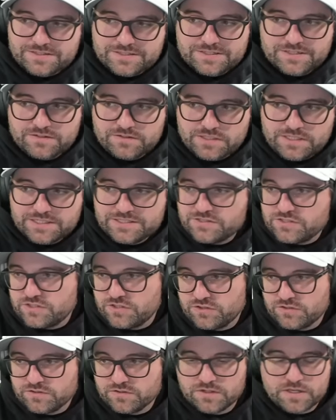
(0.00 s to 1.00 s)
it's
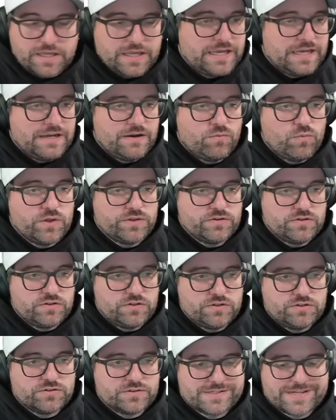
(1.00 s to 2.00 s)
your whether
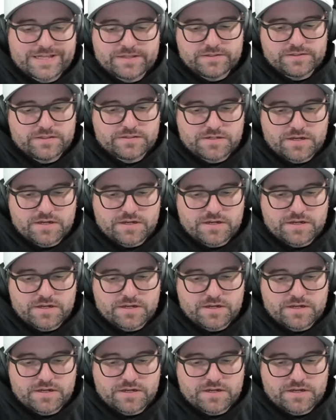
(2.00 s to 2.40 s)
you're selling the